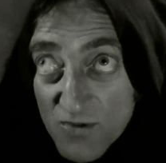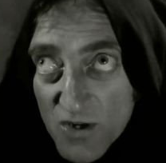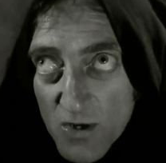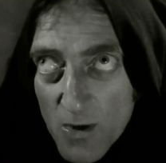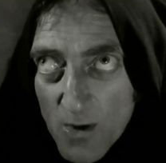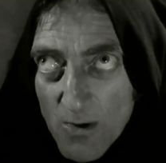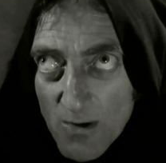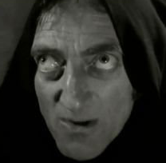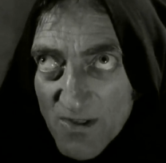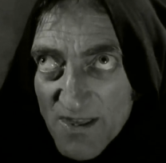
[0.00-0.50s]
Do
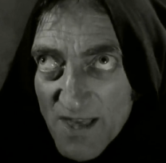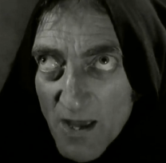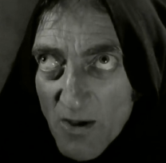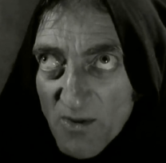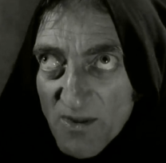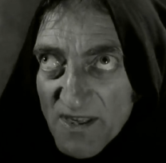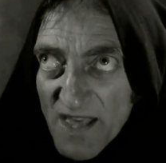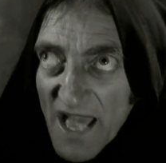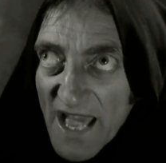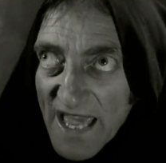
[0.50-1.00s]
you also
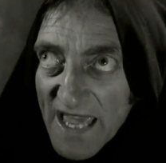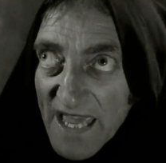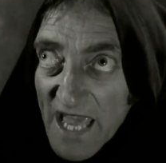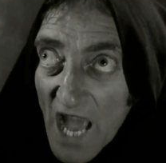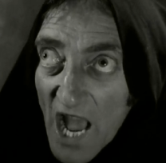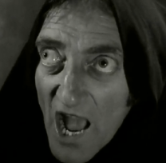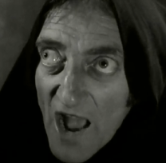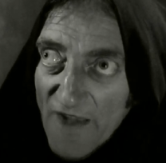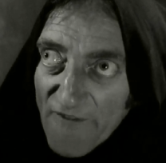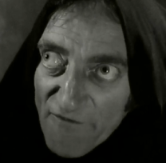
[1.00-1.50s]

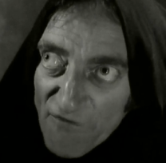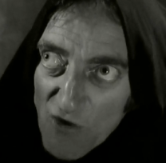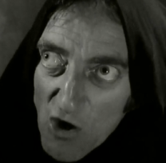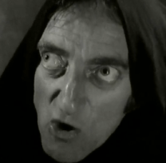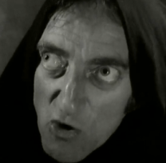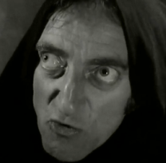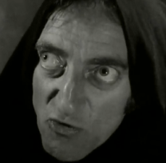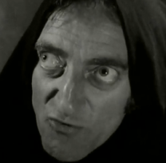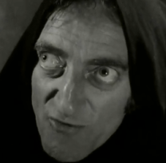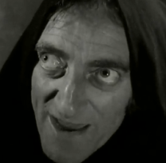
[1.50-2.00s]
say
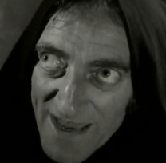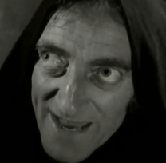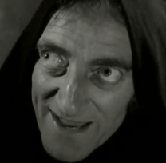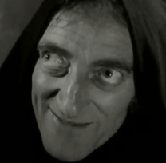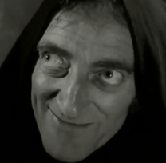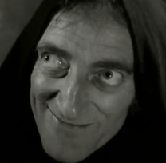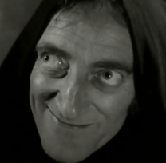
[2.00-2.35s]
Frodrick?